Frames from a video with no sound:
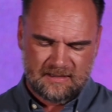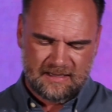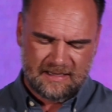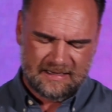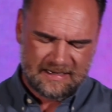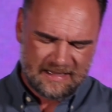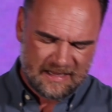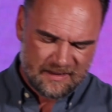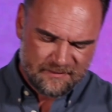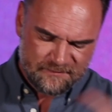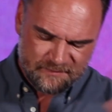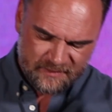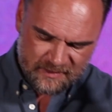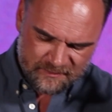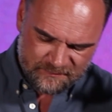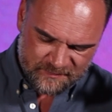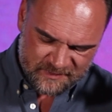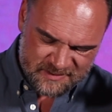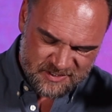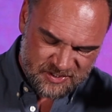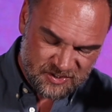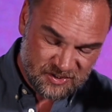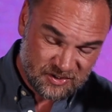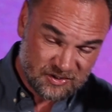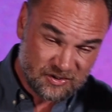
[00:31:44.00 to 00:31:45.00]
And even
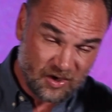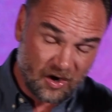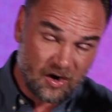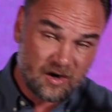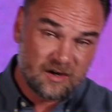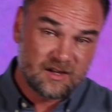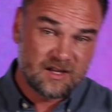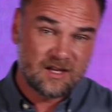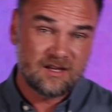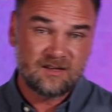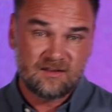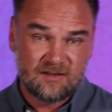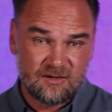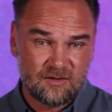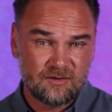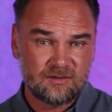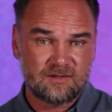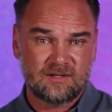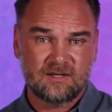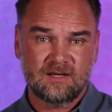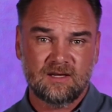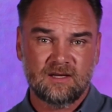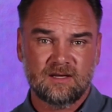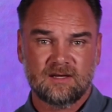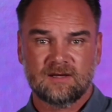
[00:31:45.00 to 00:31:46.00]
if it's donkey
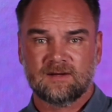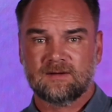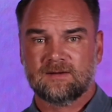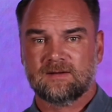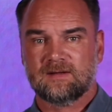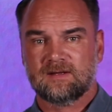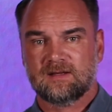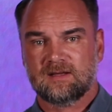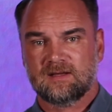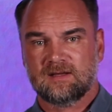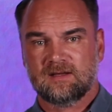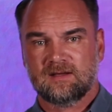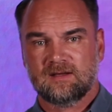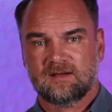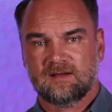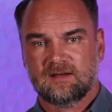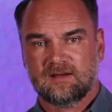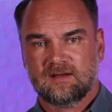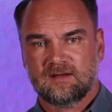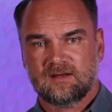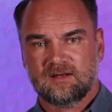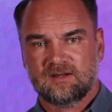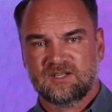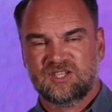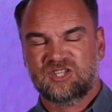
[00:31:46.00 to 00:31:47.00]
duty,
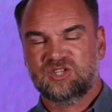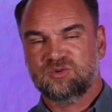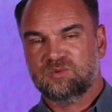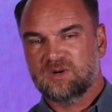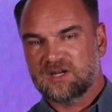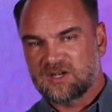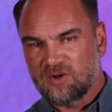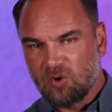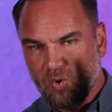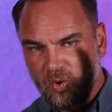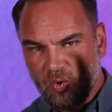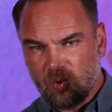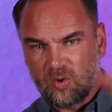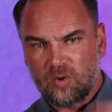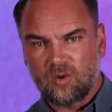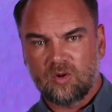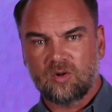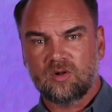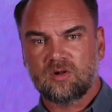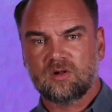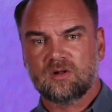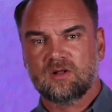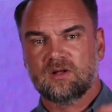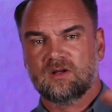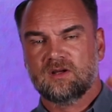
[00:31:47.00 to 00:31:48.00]
do it
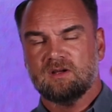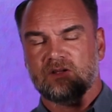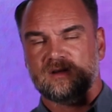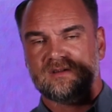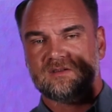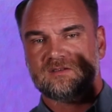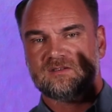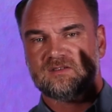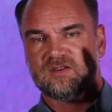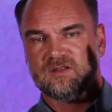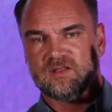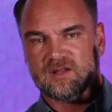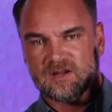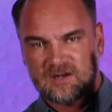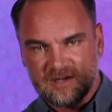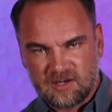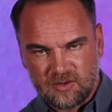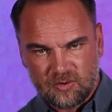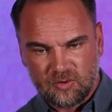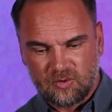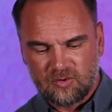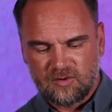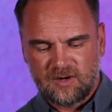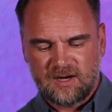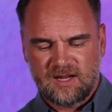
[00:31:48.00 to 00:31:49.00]
all to the
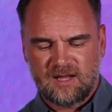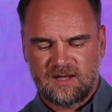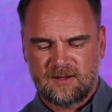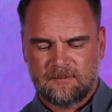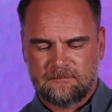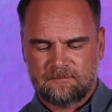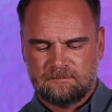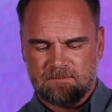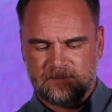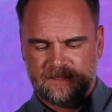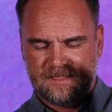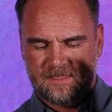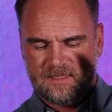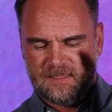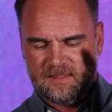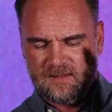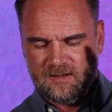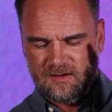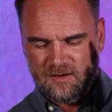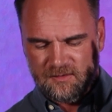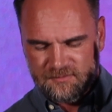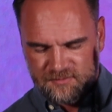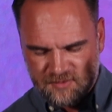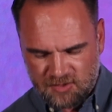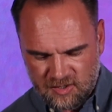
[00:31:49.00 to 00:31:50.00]
glory
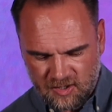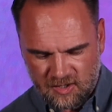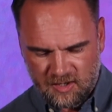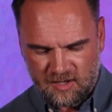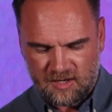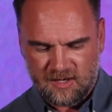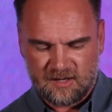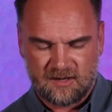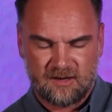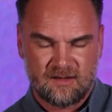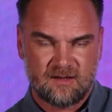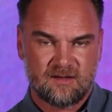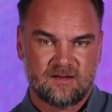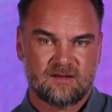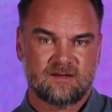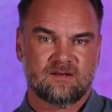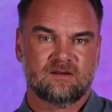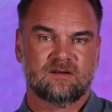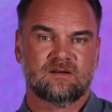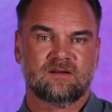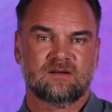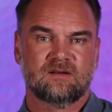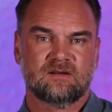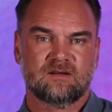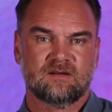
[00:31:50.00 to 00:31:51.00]
of God.
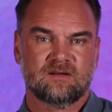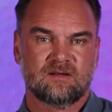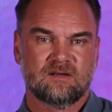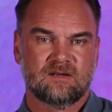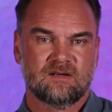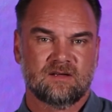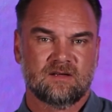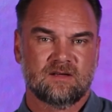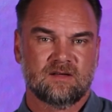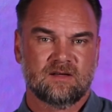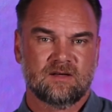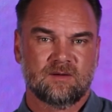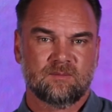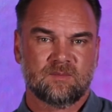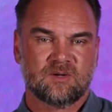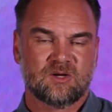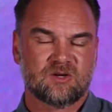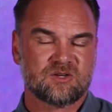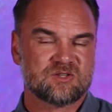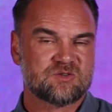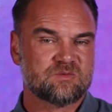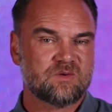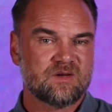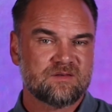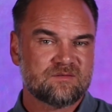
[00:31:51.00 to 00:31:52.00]

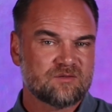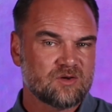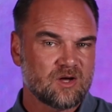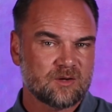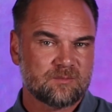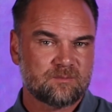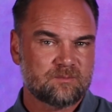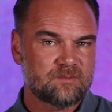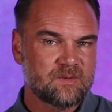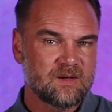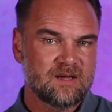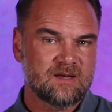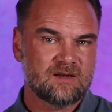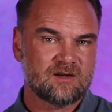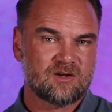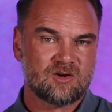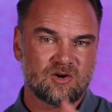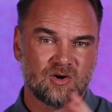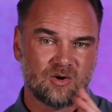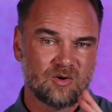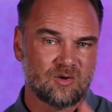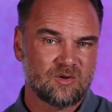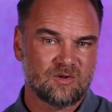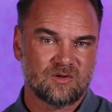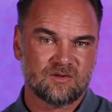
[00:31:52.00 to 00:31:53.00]
Because we've not been
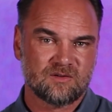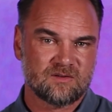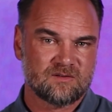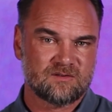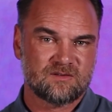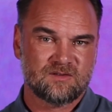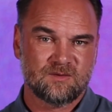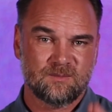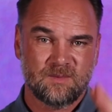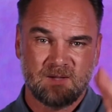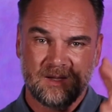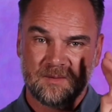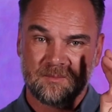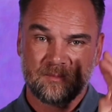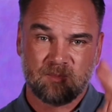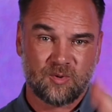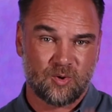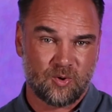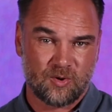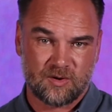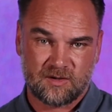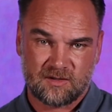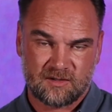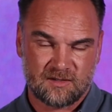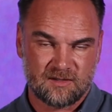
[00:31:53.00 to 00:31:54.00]
called to be
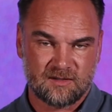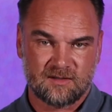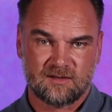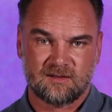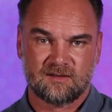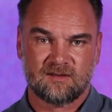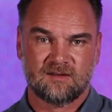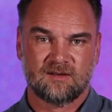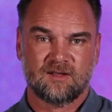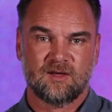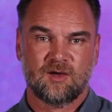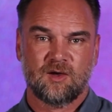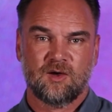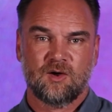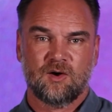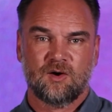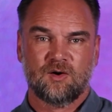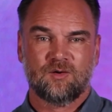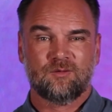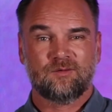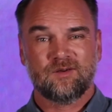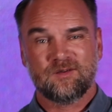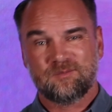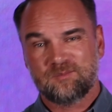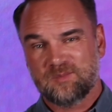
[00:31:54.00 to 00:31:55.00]
important.
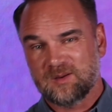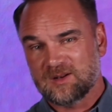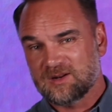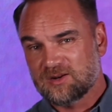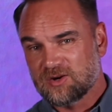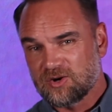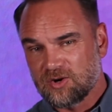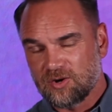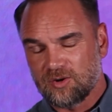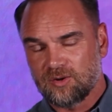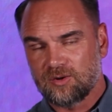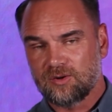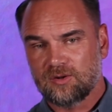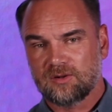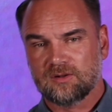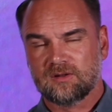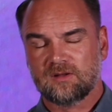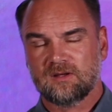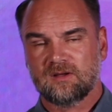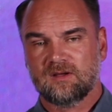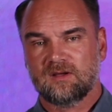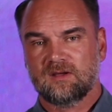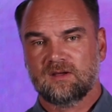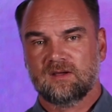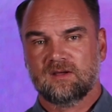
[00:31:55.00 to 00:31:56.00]
We've been
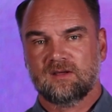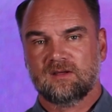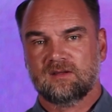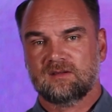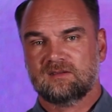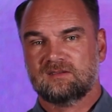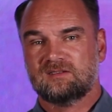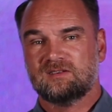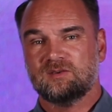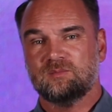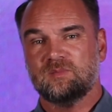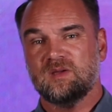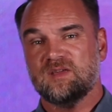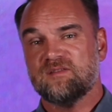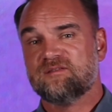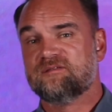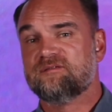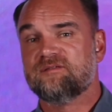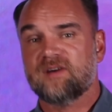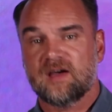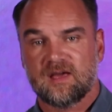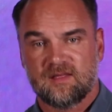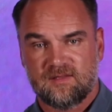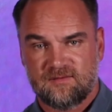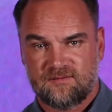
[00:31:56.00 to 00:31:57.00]
called to be
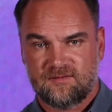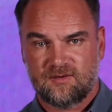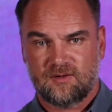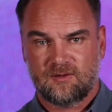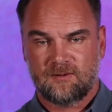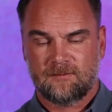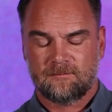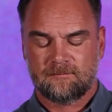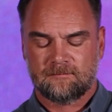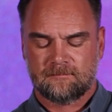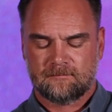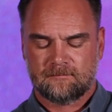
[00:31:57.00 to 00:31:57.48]
faithful.